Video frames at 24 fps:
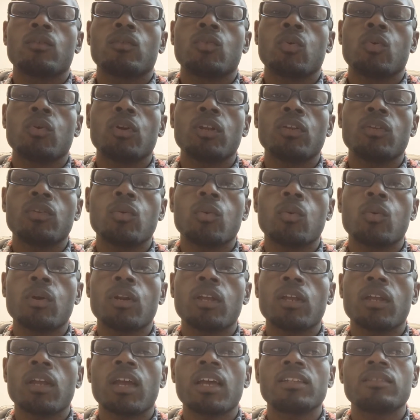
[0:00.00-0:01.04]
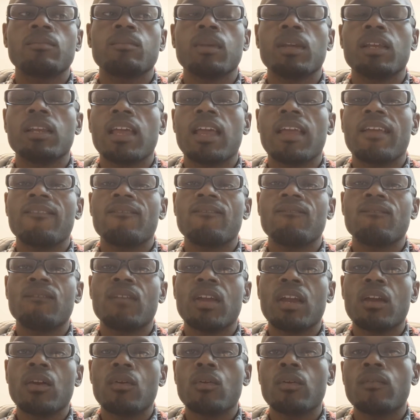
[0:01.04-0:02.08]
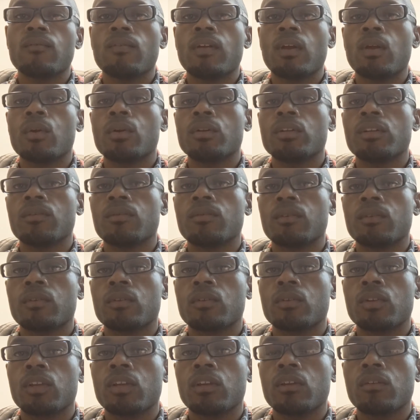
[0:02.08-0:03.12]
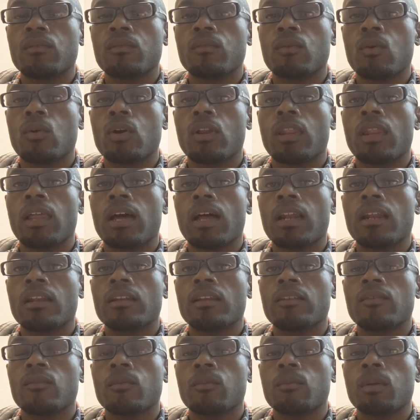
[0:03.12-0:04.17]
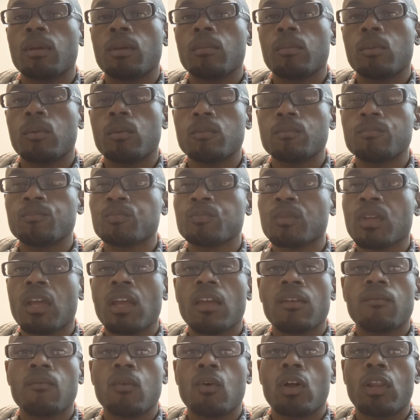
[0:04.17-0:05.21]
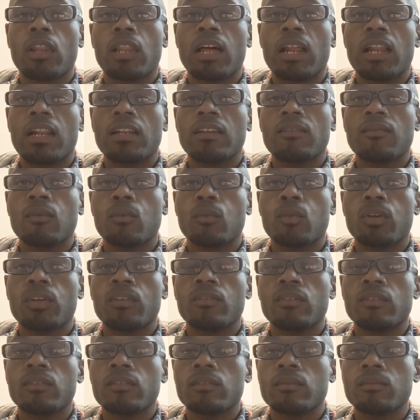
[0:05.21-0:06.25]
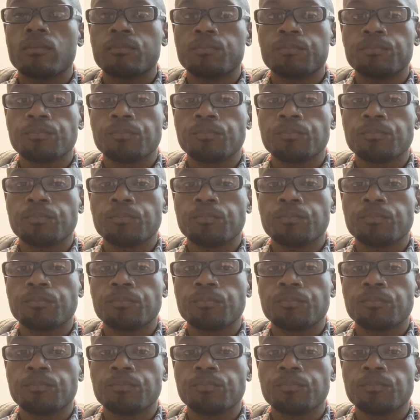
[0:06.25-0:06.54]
2020 has been a very, very difficult year for a lot of different people and for a lot of different reasons.